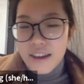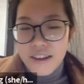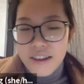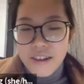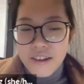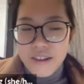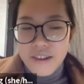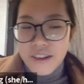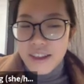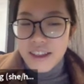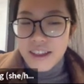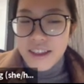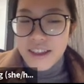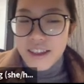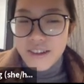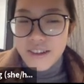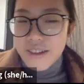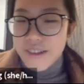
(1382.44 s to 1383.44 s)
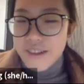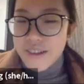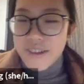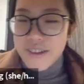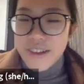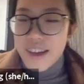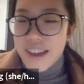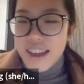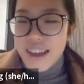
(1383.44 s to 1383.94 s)
don't really know
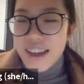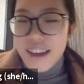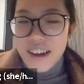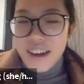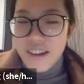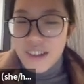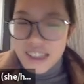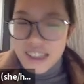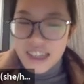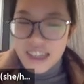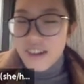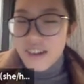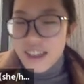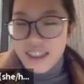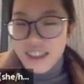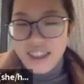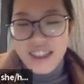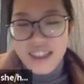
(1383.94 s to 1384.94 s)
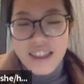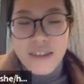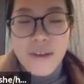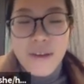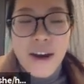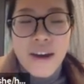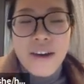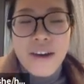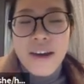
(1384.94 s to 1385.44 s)
what the question's
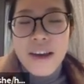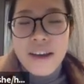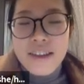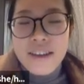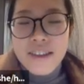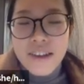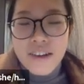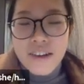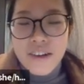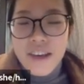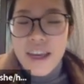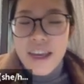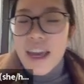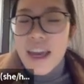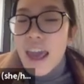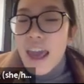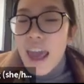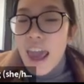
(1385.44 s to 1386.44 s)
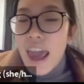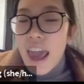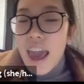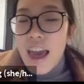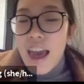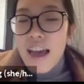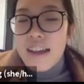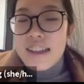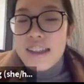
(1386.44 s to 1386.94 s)
about. Sorry.
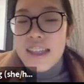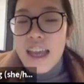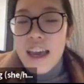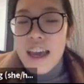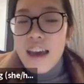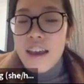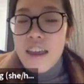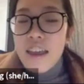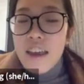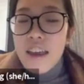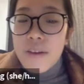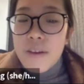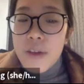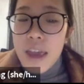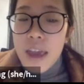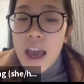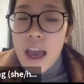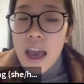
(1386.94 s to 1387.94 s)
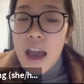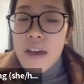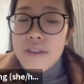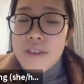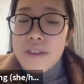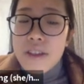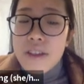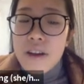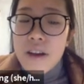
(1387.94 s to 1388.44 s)
And then we have
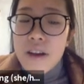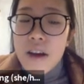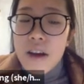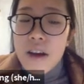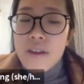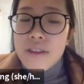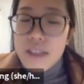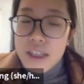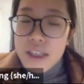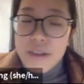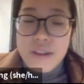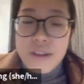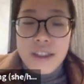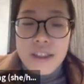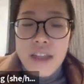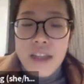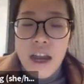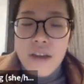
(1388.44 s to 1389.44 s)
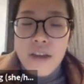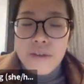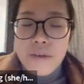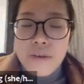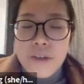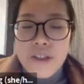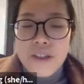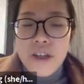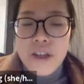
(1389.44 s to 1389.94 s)
the sequence types,
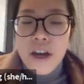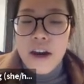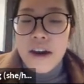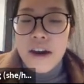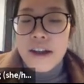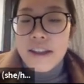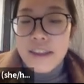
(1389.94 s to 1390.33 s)
which are